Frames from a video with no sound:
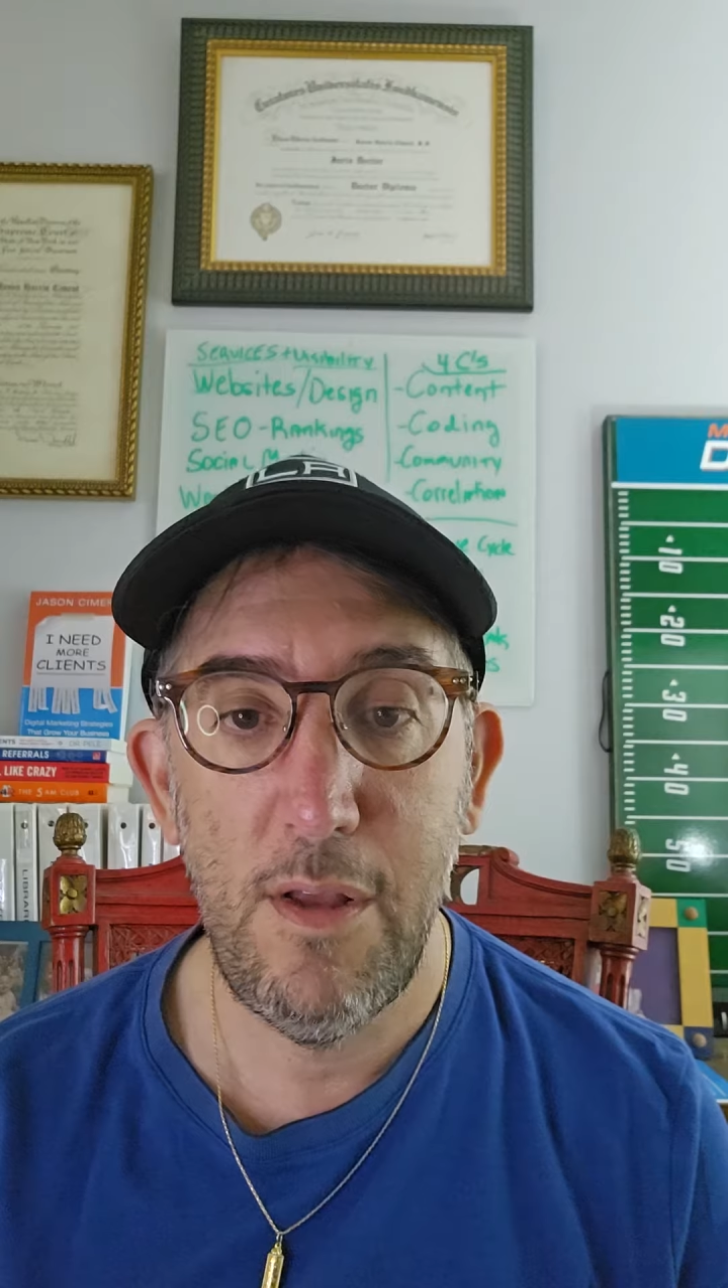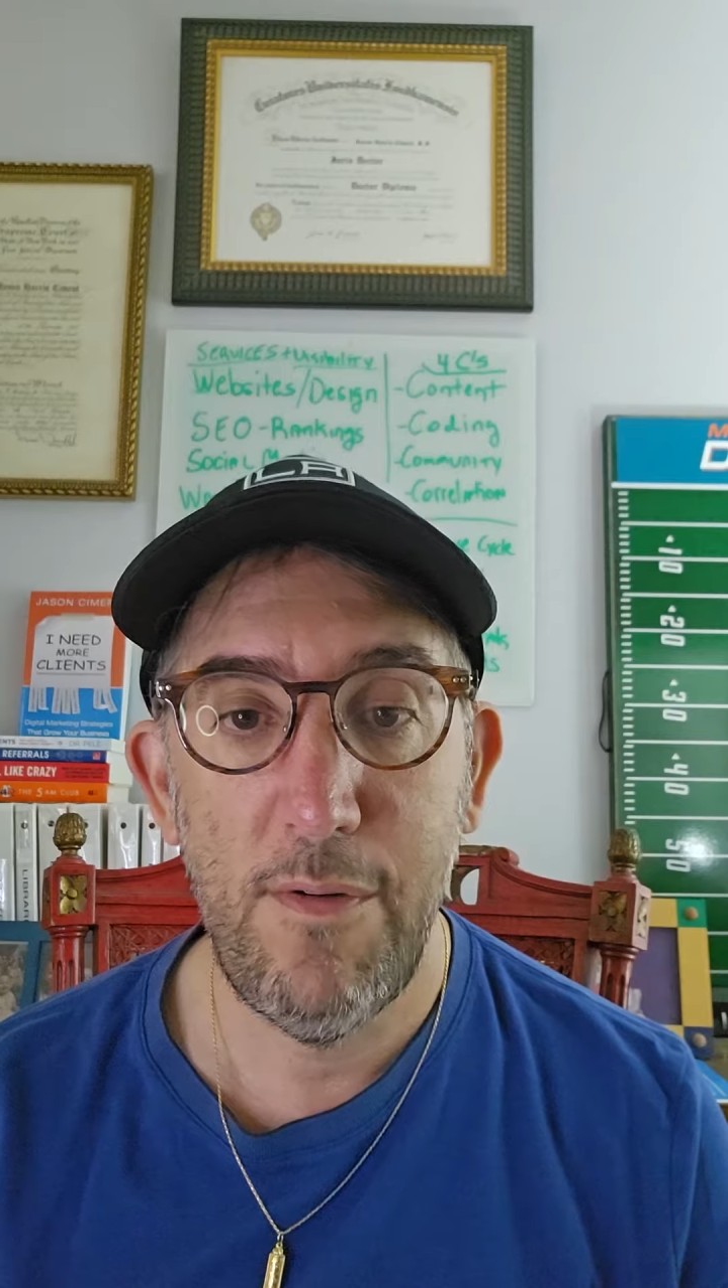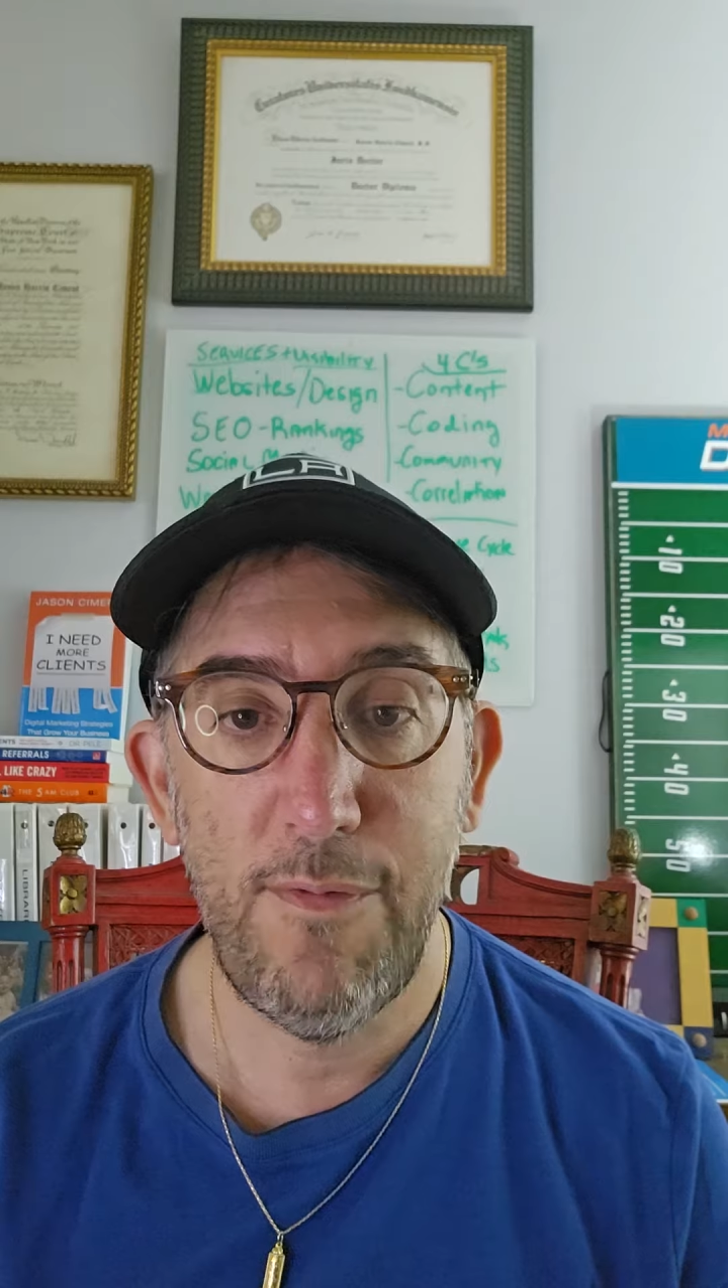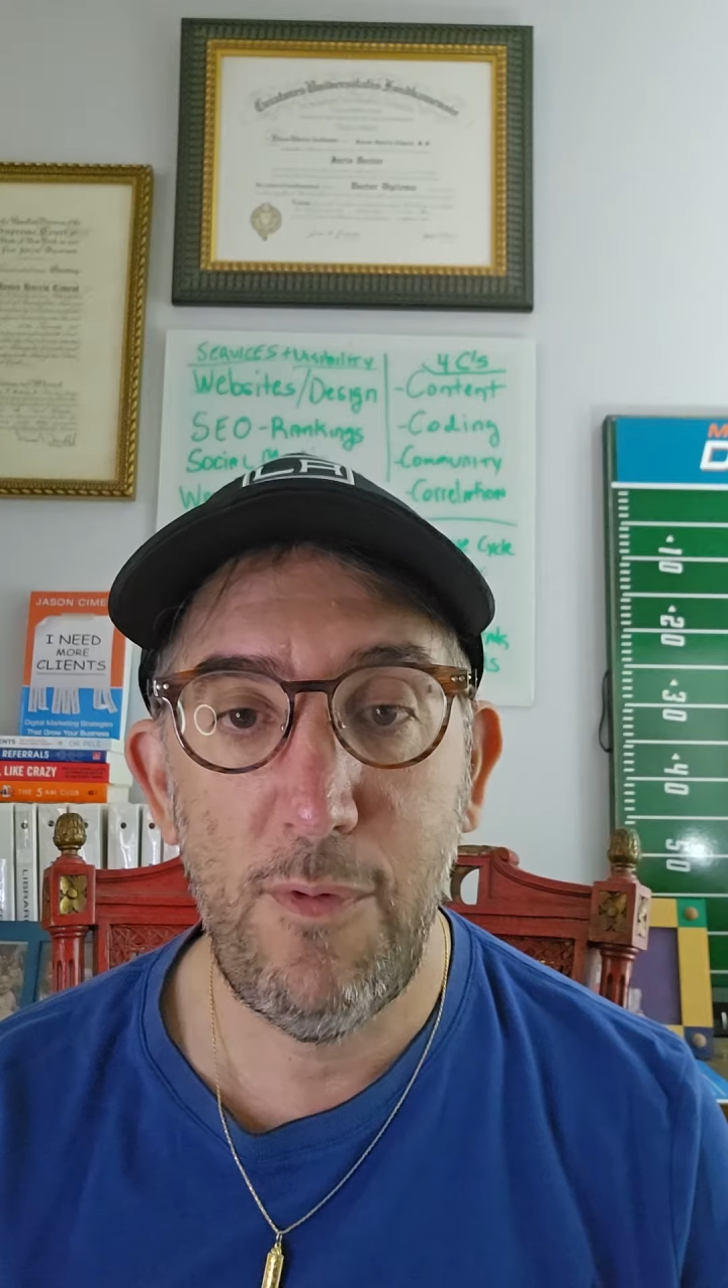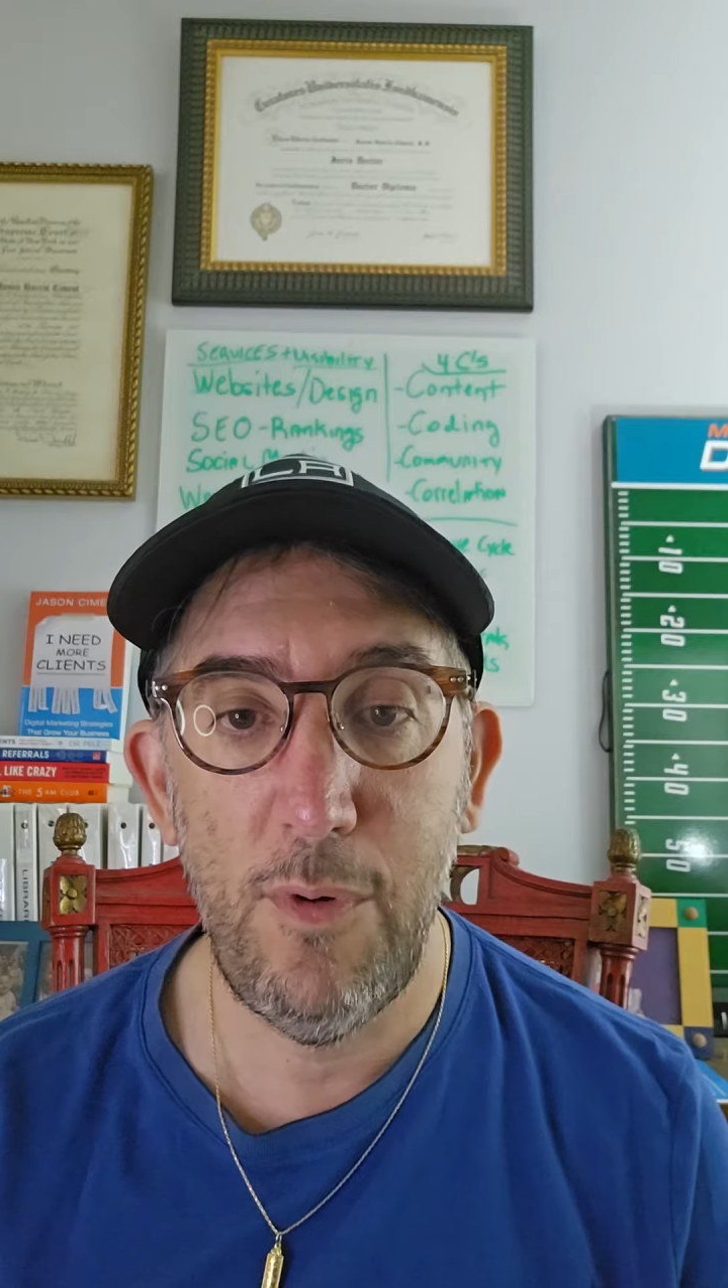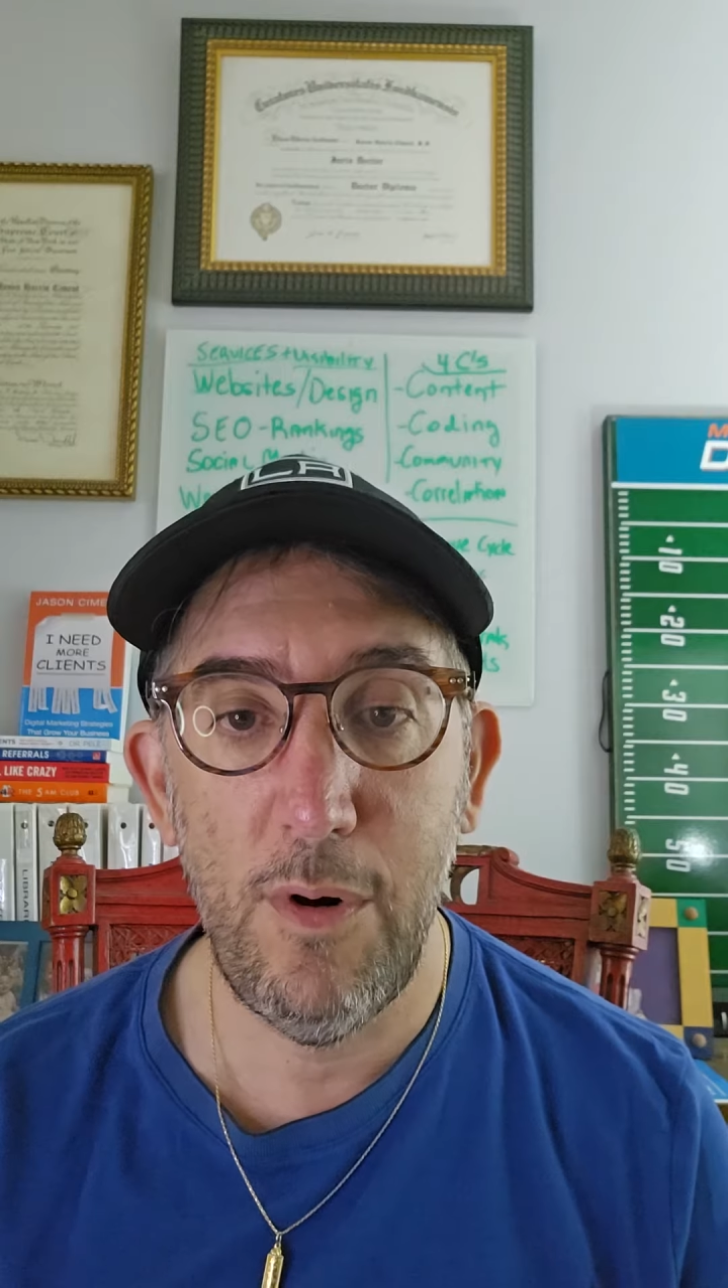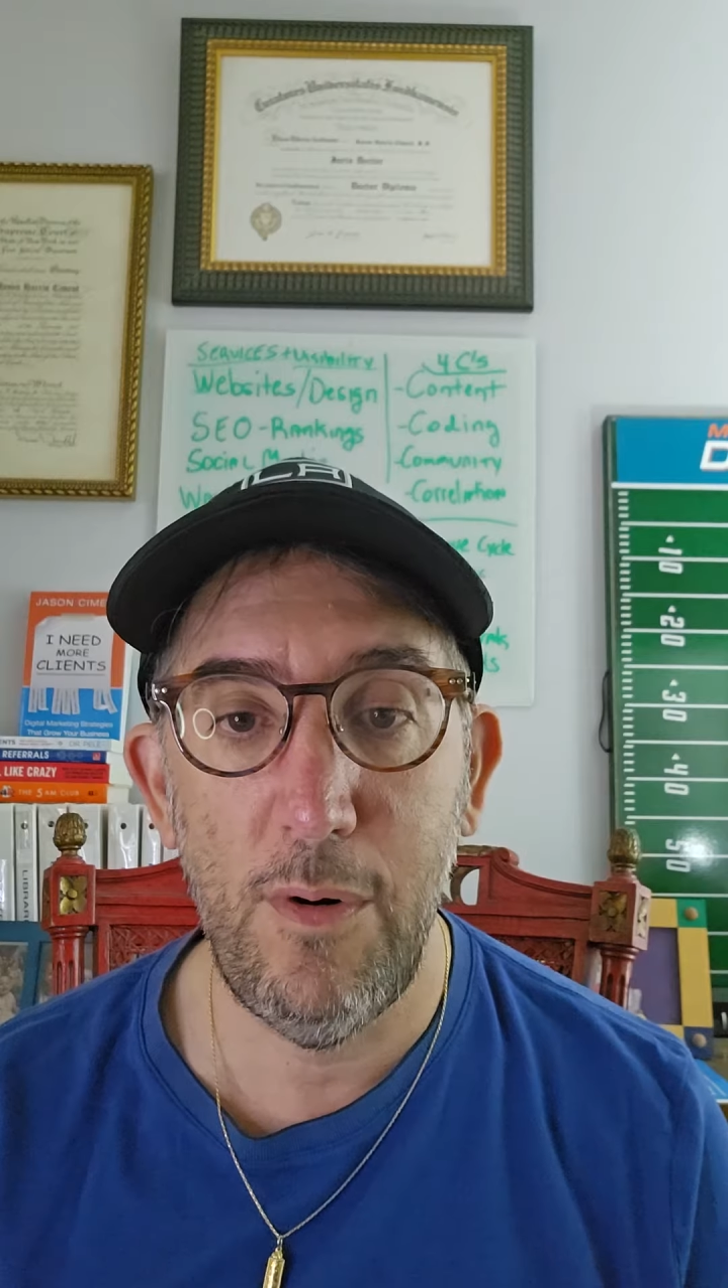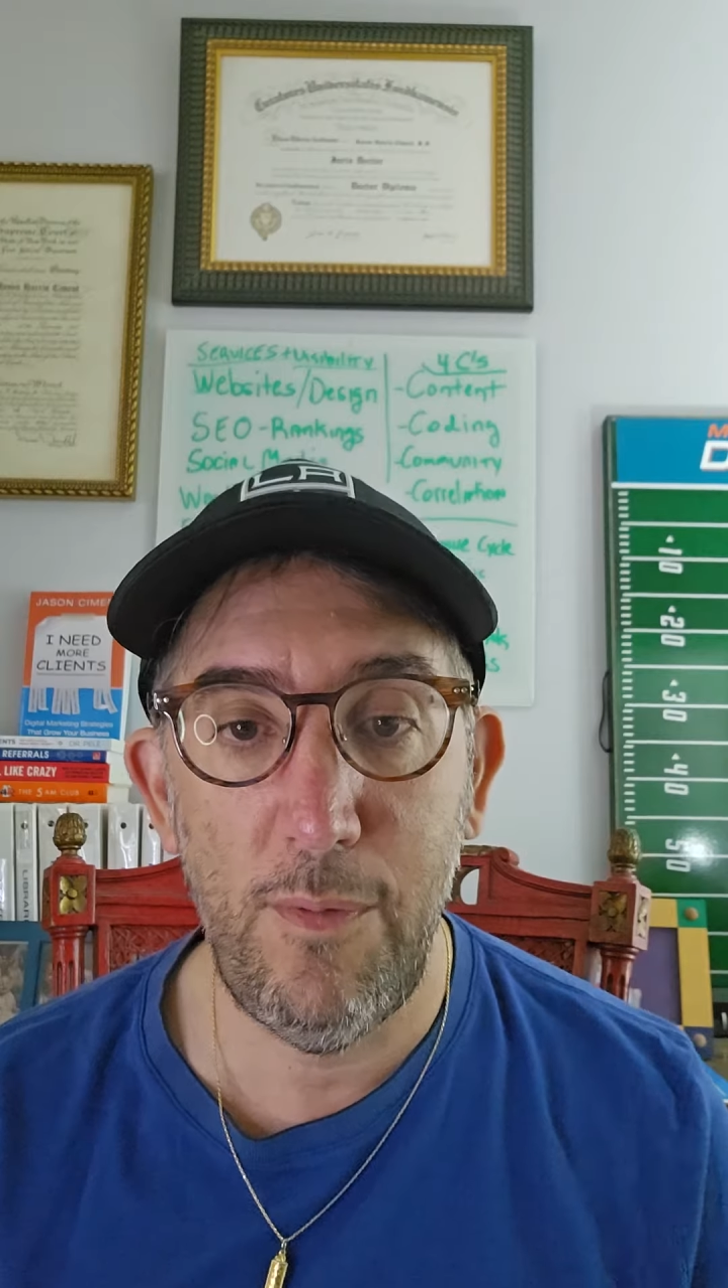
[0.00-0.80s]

for